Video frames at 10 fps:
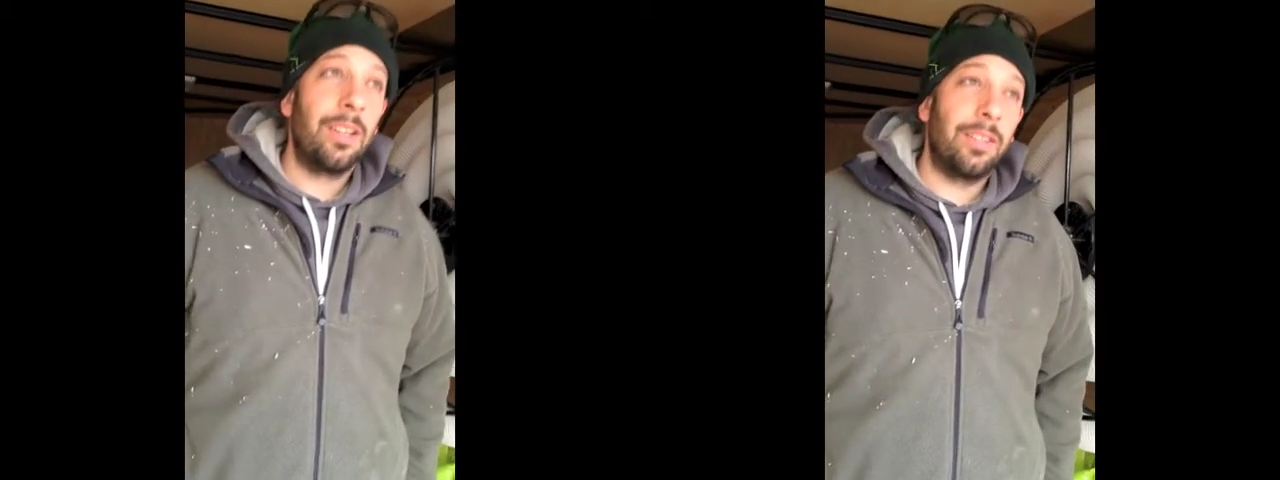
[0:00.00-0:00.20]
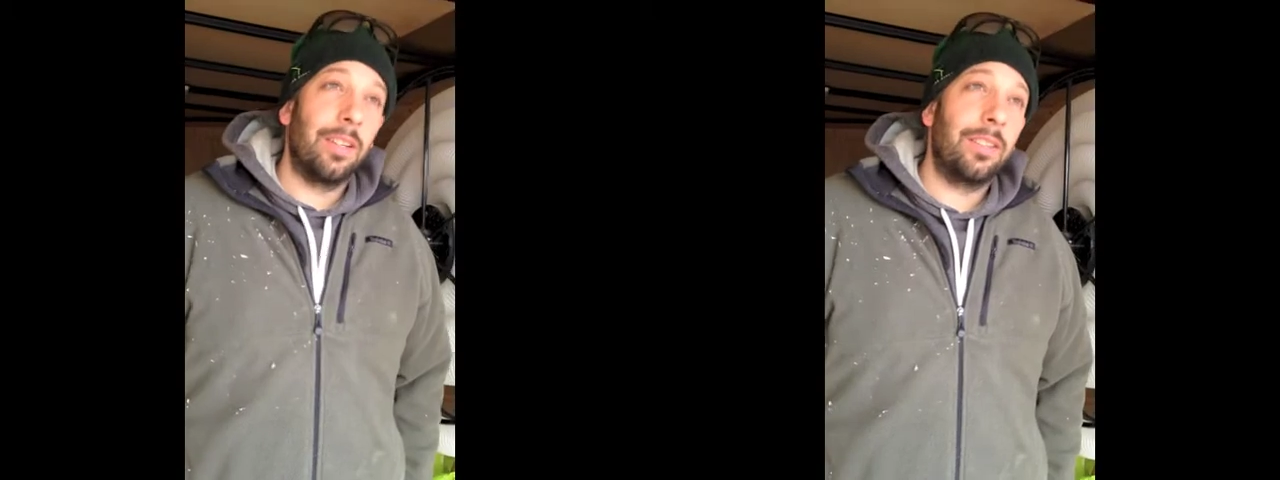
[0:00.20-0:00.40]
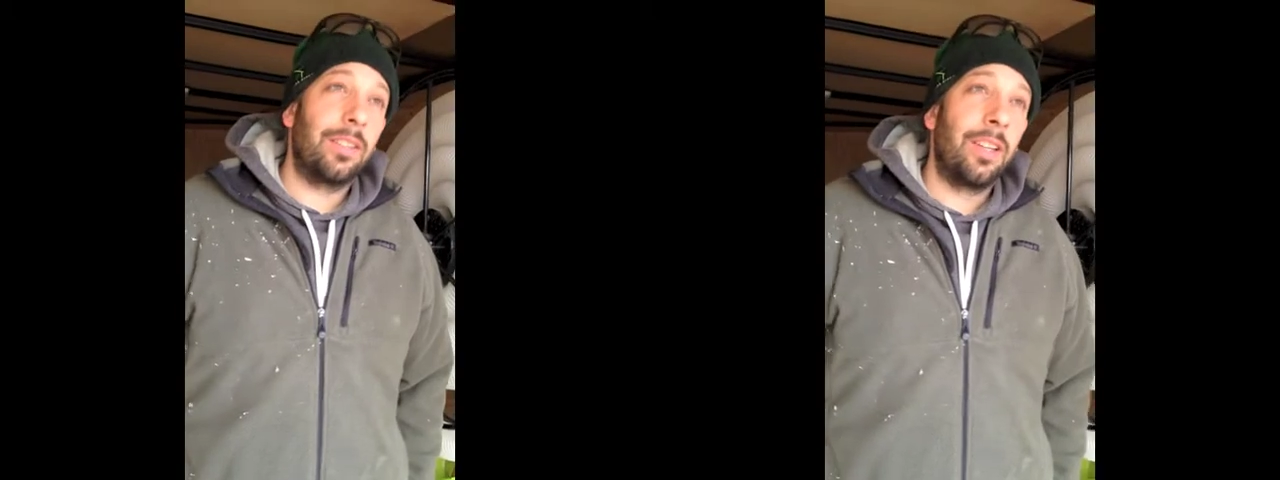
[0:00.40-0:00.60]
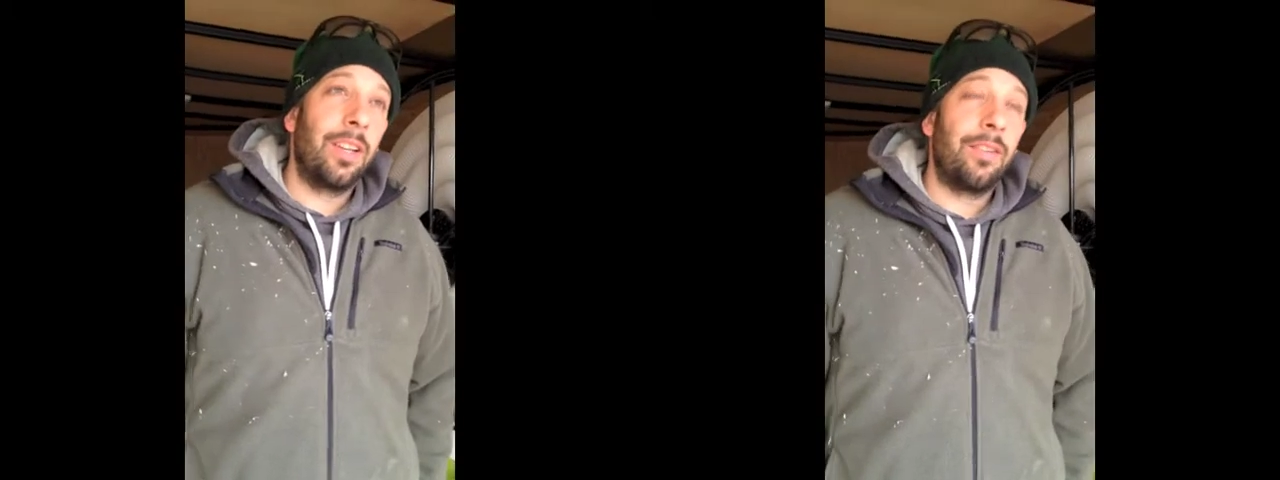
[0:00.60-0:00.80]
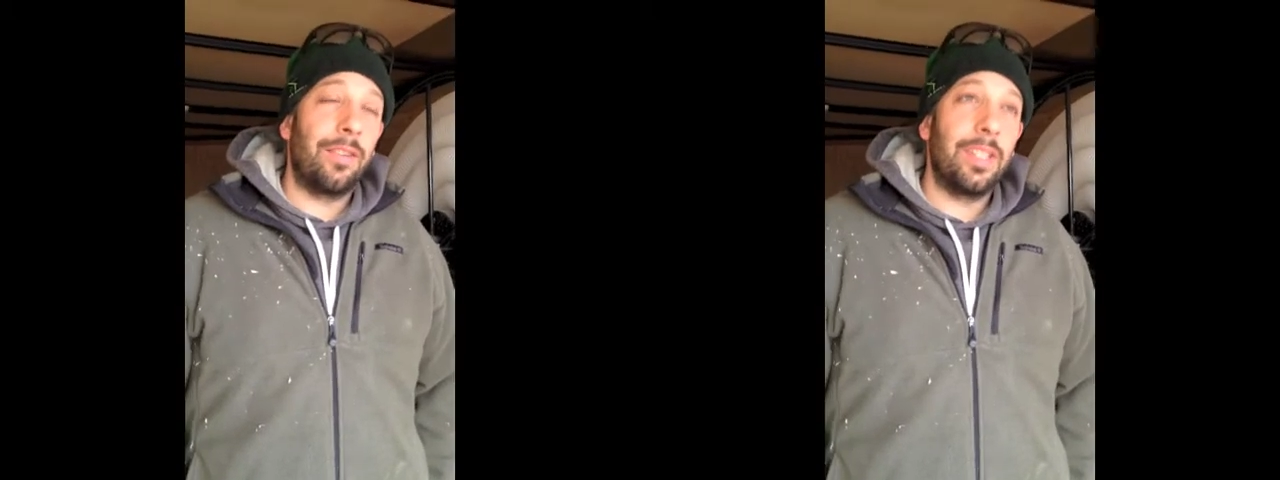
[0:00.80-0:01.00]
So,
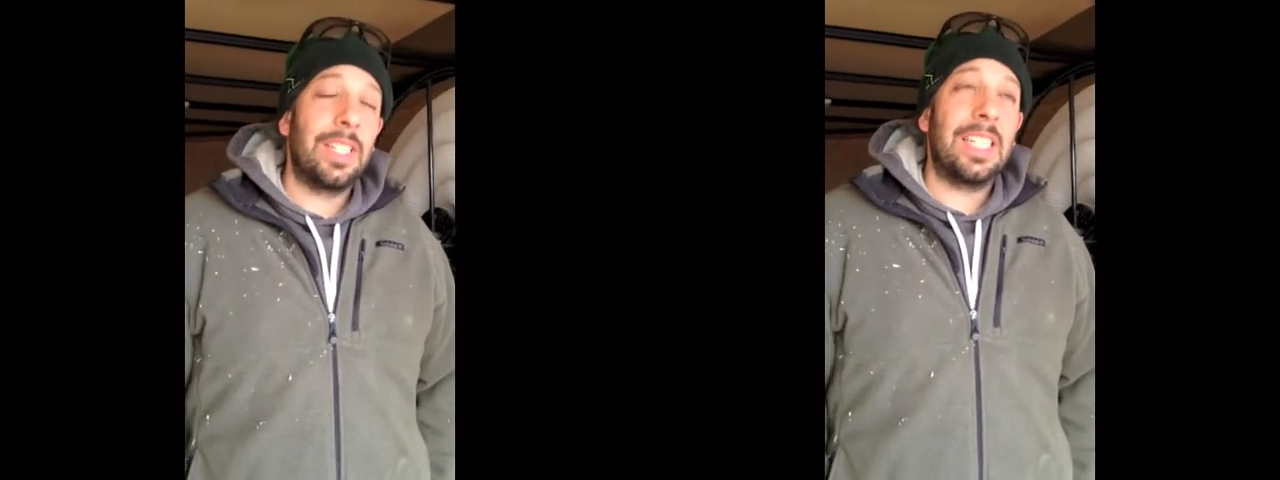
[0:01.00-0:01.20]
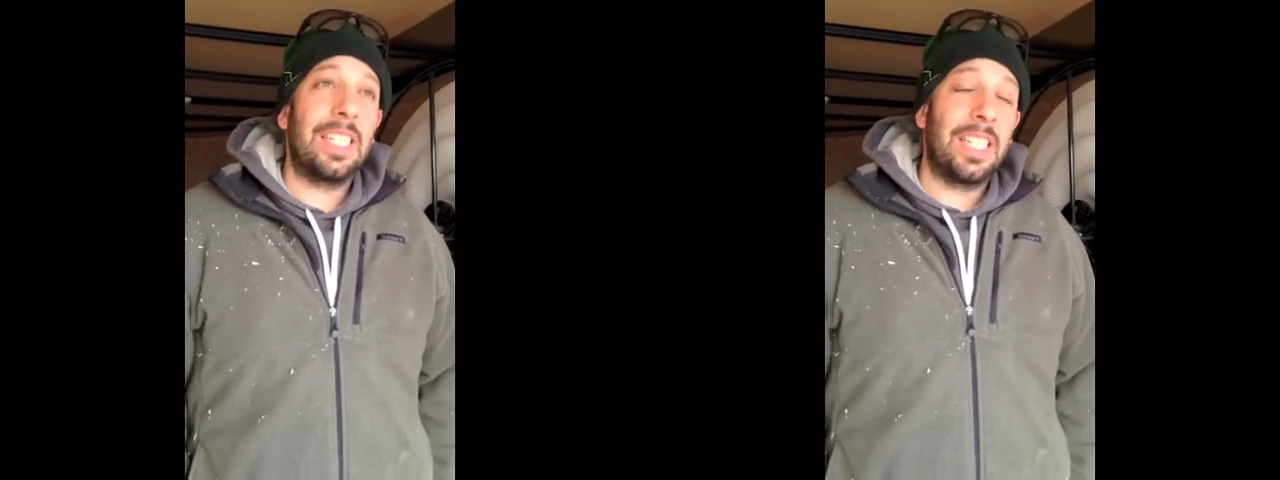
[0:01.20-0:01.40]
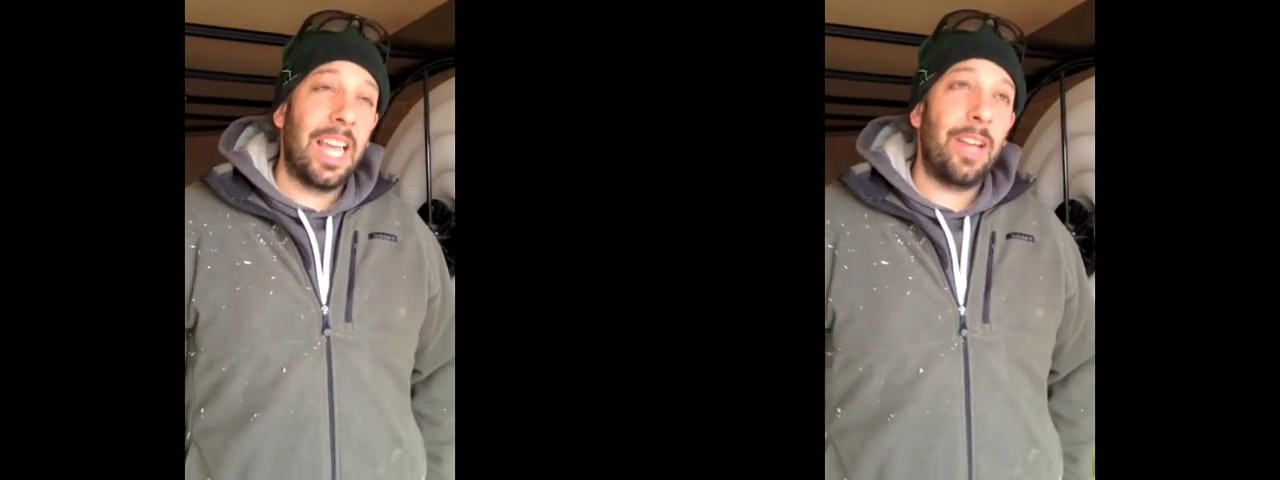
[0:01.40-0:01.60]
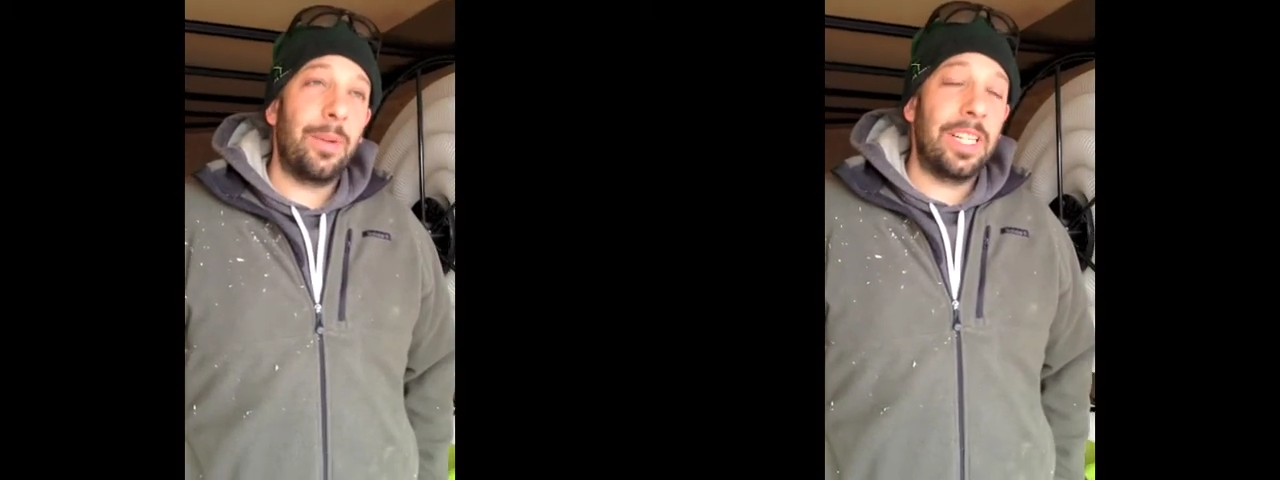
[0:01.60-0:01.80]
for instance, today we